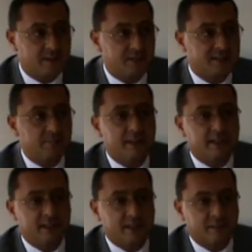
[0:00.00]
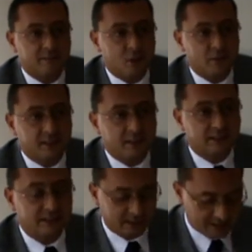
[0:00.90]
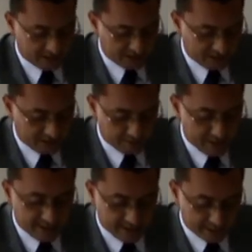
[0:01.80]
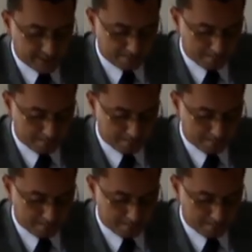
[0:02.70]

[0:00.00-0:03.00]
divisibility of confidence in, in banking.